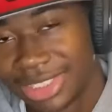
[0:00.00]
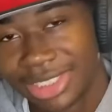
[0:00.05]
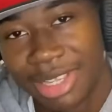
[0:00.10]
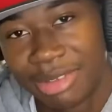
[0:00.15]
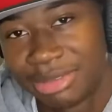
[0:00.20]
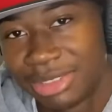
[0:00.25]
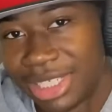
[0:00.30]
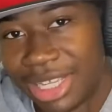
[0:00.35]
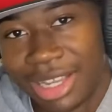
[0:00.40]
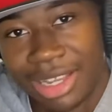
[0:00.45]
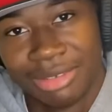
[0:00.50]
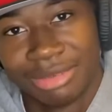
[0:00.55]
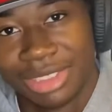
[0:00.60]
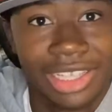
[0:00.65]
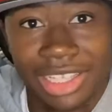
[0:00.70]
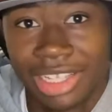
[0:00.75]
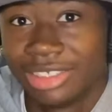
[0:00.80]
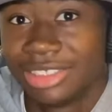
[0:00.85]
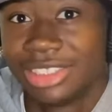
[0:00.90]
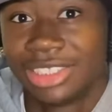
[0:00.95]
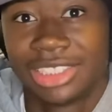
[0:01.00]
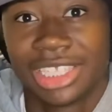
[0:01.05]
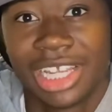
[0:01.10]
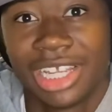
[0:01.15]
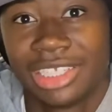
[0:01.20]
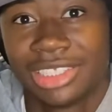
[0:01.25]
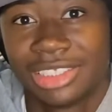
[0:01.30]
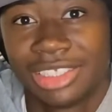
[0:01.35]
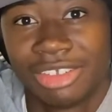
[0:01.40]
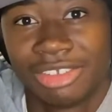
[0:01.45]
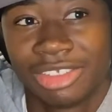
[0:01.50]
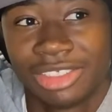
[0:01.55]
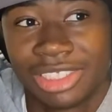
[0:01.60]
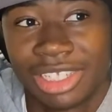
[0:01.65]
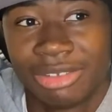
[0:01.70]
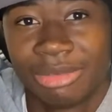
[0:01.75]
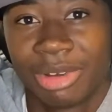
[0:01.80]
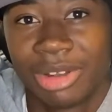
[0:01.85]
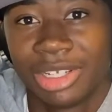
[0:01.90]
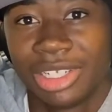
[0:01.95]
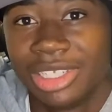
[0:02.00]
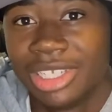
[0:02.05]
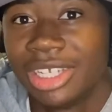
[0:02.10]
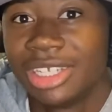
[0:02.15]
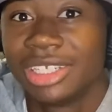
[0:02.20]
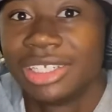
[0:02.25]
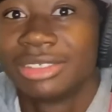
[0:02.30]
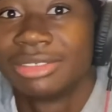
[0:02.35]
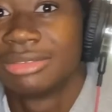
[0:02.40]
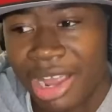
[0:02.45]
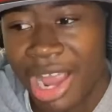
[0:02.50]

Sometimes they're just saying stuff because they've already done it.